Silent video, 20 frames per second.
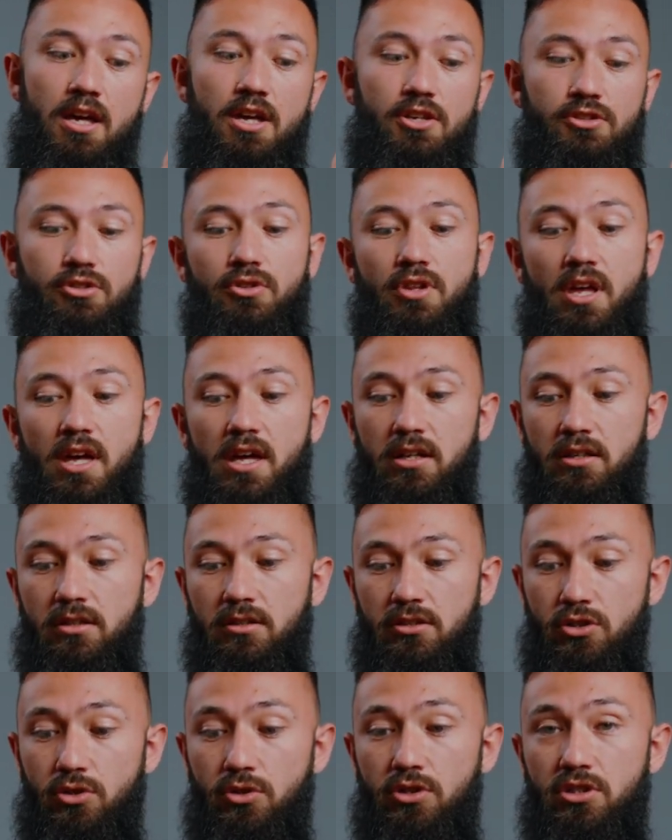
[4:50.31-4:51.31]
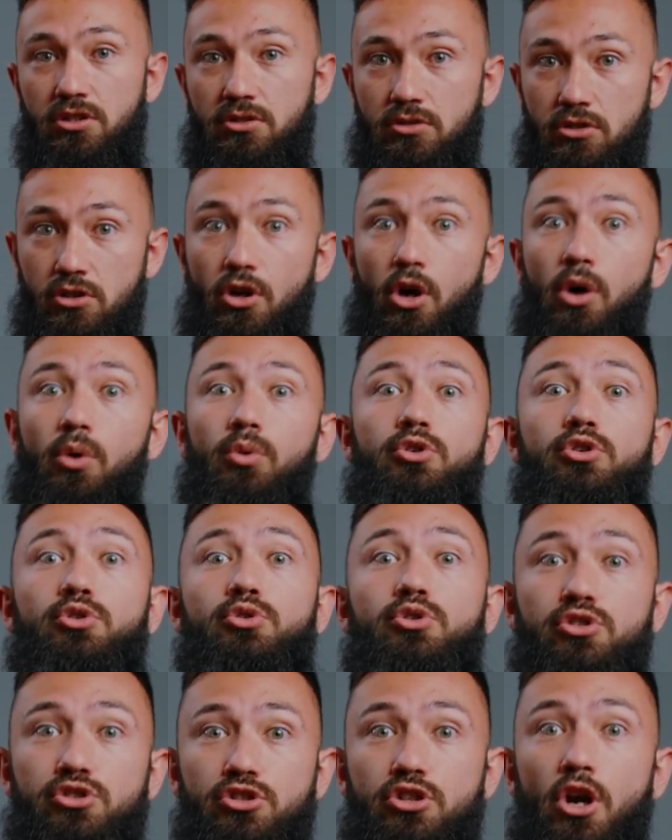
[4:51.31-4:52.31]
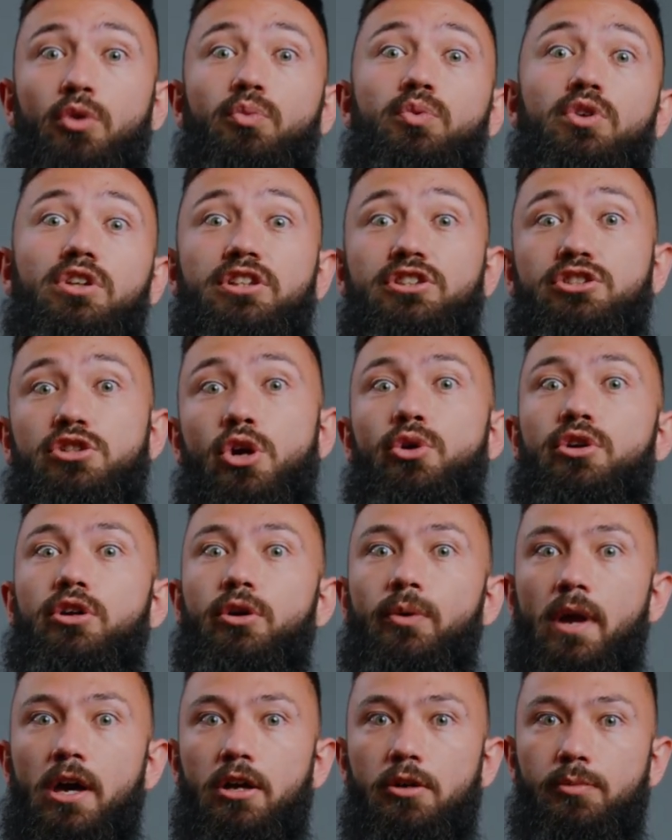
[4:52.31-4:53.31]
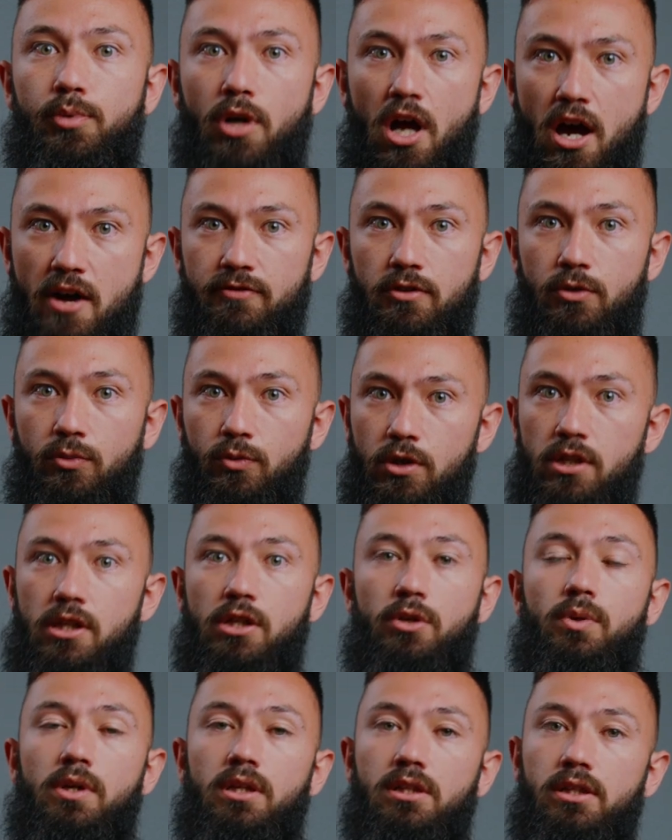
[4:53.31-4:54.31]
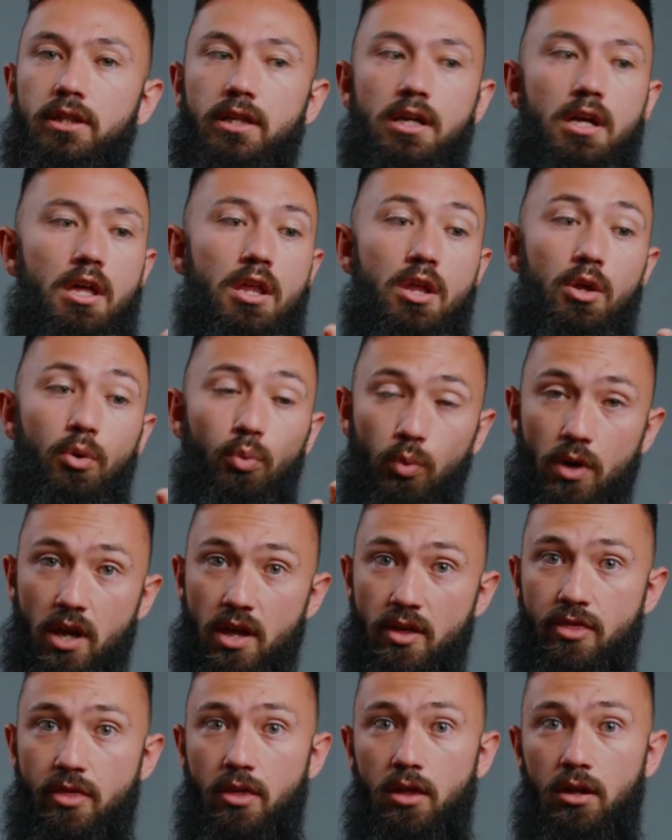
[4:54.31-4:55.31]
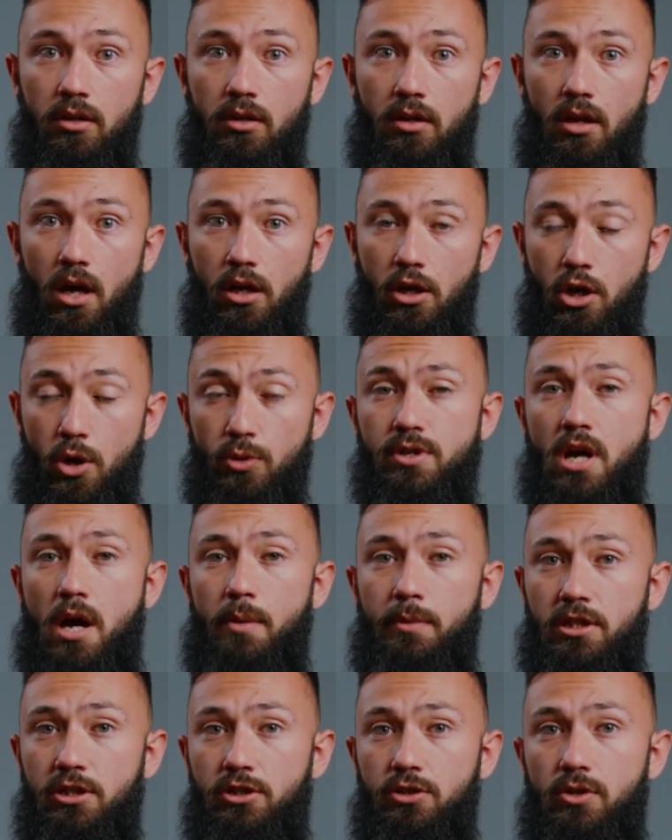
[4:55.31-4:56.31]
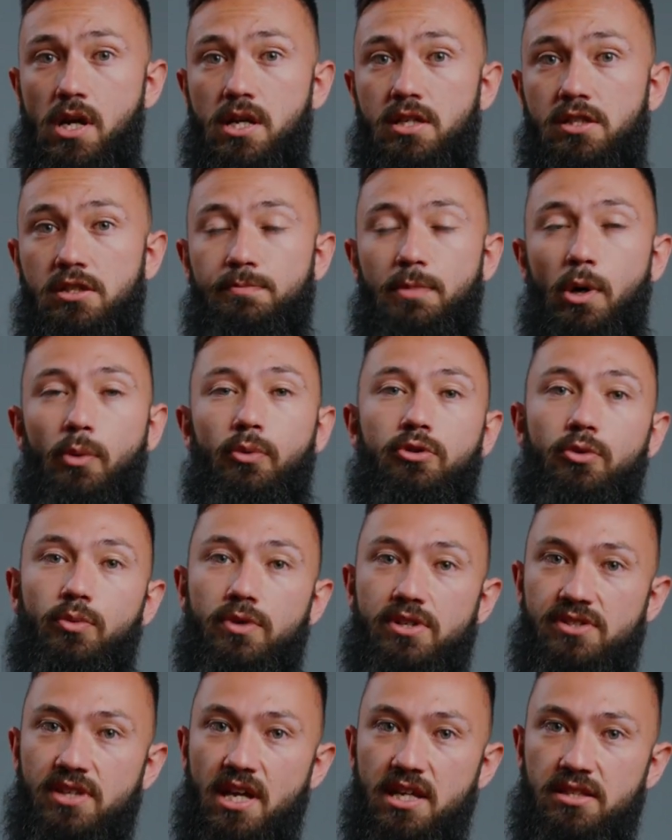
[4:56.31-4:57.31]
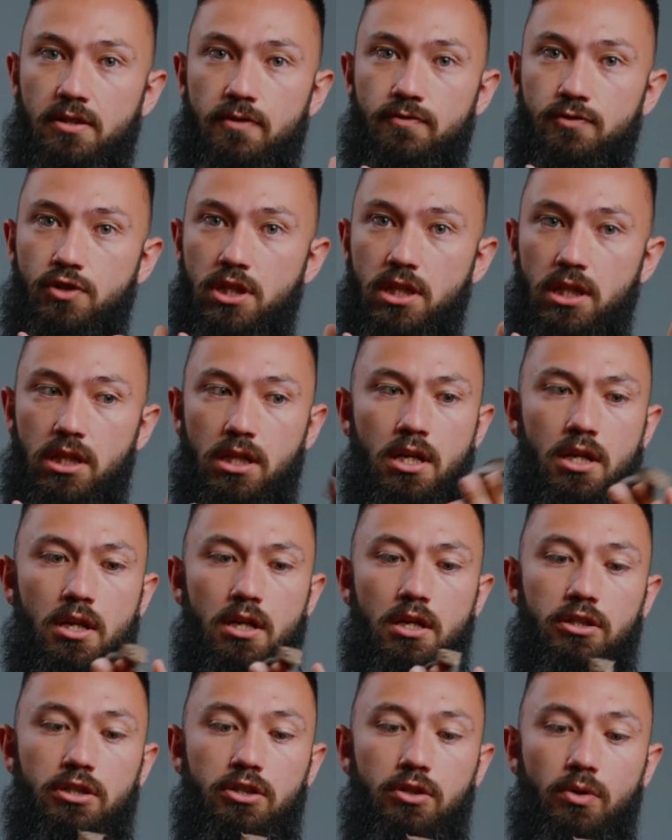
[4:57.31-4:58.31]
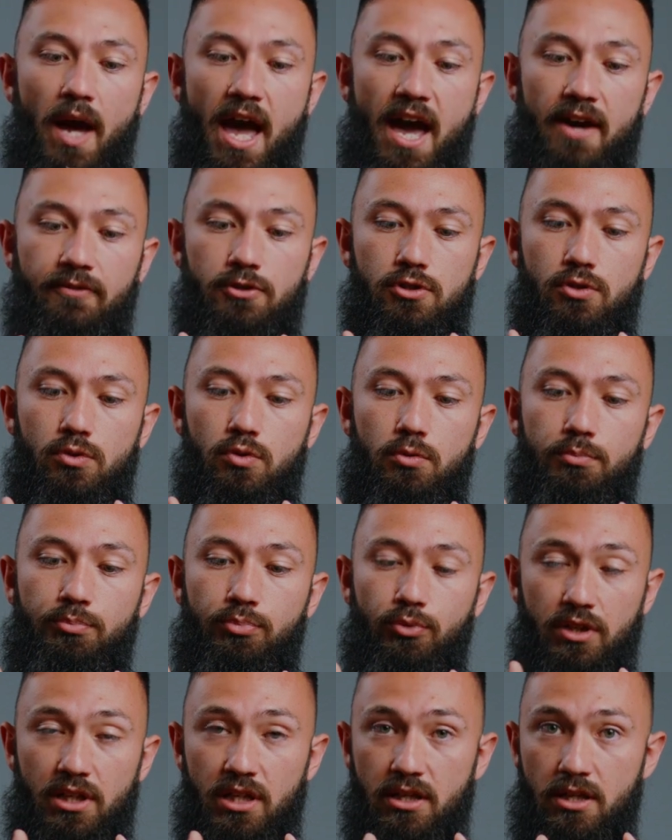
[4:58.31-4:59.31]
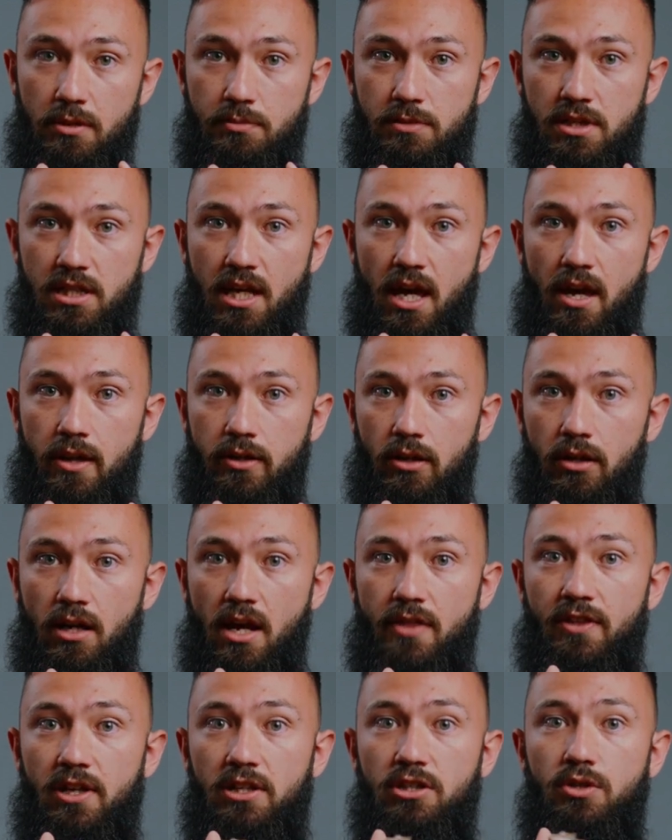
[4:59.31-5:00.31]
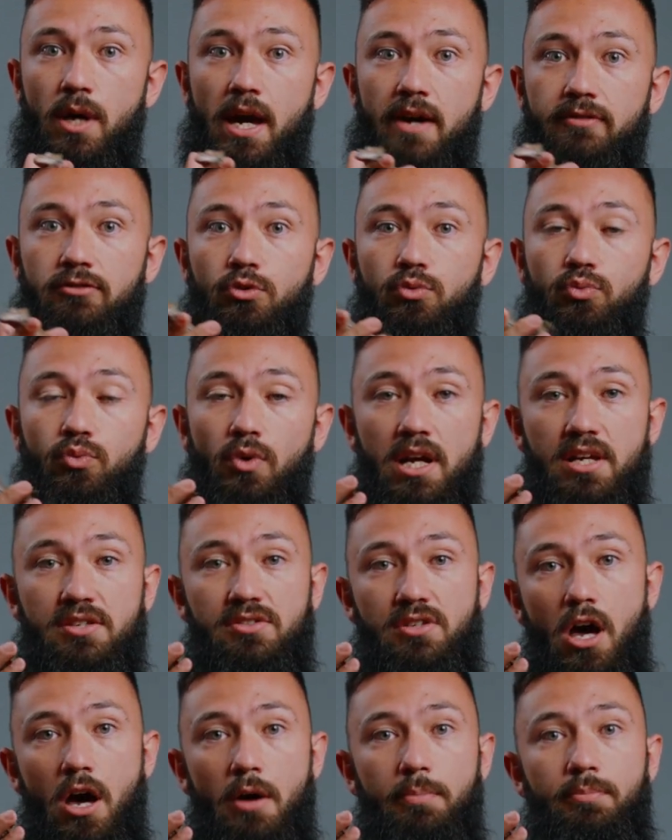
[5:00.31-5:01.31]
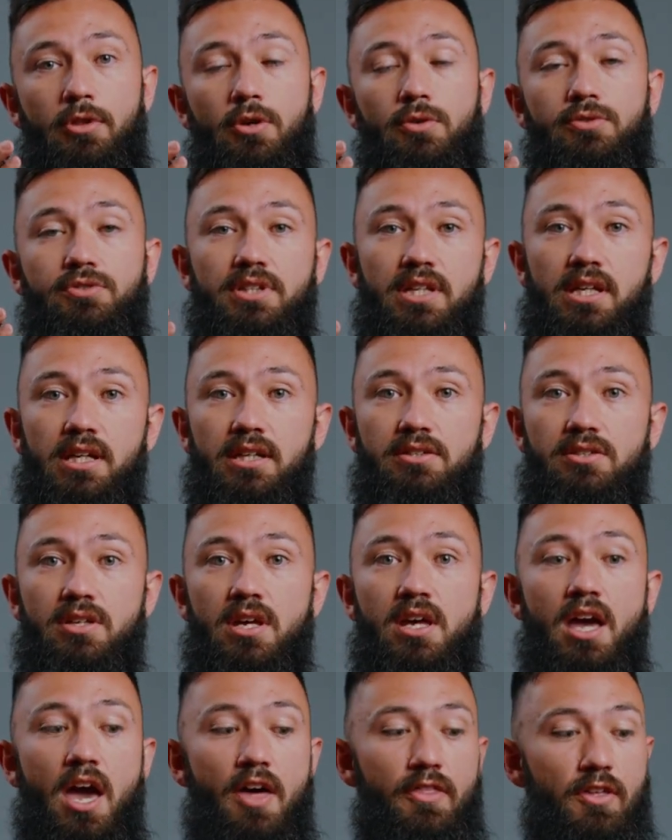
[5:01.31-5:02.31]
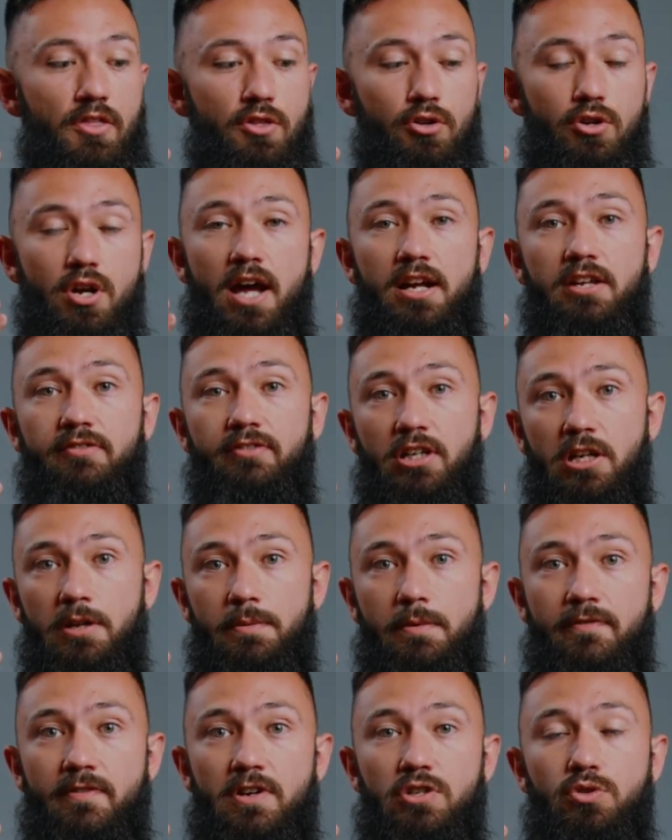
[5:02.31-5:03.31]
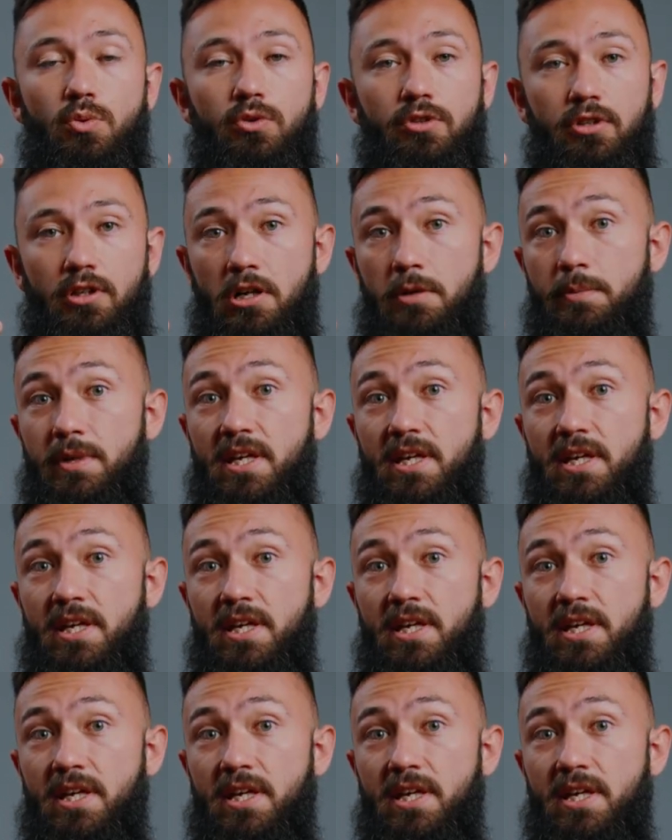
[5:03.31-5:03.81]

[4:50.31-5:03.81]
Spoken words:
So then you can start really turning around a profit really quickly with codominant traits. But with the recessive gene, you have to breed them together, and then you have to raise up those kids, and then they're not even going to be visual, they're going to be